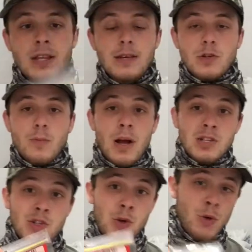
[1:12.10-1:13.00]
These are by
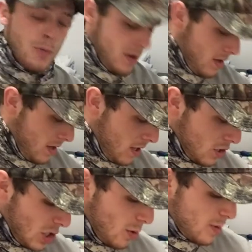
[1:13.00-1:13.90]
Zoom.
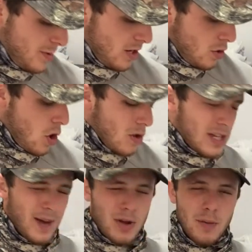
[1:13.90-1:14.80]
Zoom's been a long
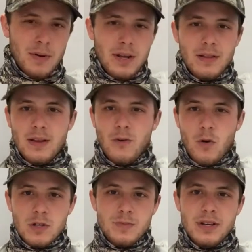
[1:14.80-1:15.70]
time company. They've
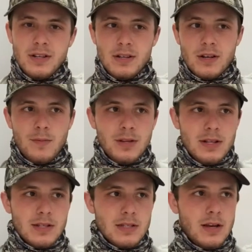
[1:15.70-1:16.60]
always been a company
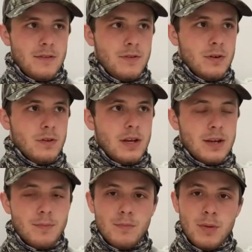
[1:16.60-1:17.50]
that's, I feel
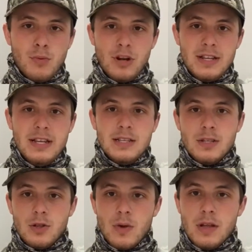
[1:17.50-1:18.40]
like, been pretty
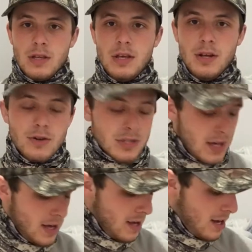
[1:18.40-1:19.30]
decent throughout the years.
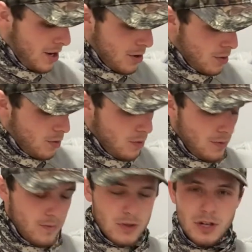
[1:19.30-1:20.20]
I know,
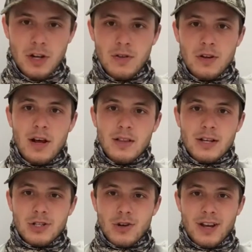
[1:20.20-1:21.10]
you know, they're not
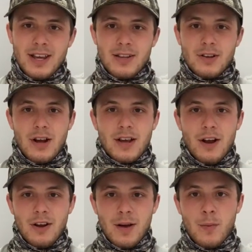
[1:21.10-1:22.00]
like striking, they're not
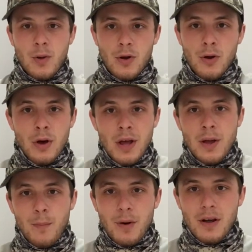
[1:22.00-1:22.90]
Gary Yamamoto,
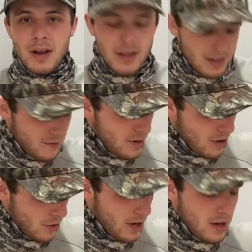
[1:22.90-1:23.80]
but they've been a
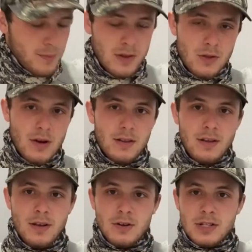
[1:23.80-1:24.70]
great company throughout the
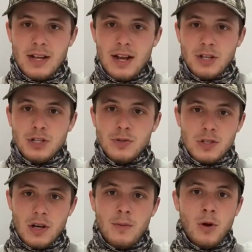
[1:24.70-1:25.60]
years and I choose
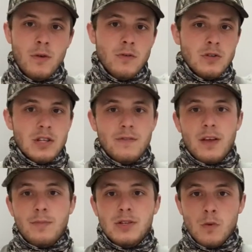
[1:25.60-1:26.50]
them over stuff
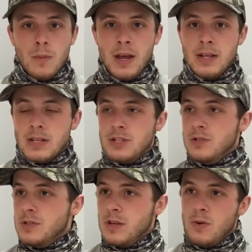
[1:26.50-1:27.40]
like Missile Baits. I
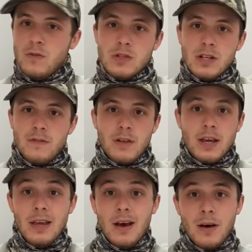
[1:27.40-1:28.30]
choose them over stuff
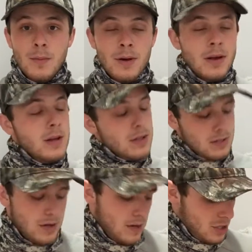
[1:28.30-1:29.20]
like Yum.
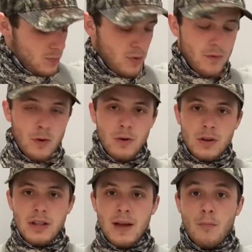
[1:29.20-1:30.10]
So I just prefer
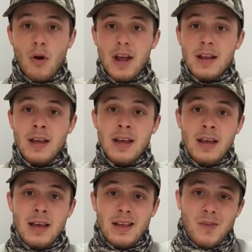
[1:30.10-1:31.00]
that brand
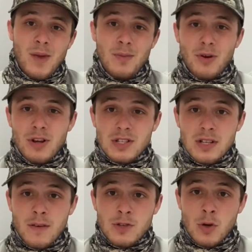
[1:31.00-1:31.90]
and they made pretty good
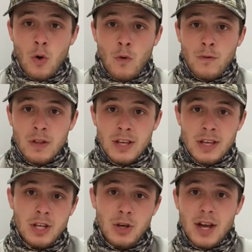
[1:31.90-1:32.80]
stuff. So
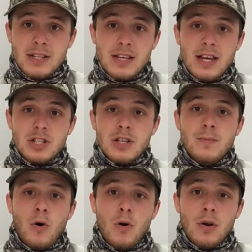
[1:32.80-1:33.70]
hopefully you guys can catch
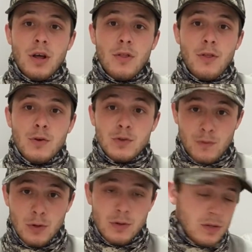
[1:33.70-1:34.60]
some on those
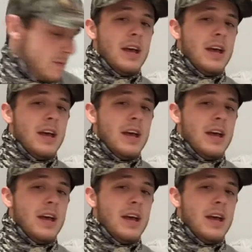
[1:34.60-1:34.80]
flukes.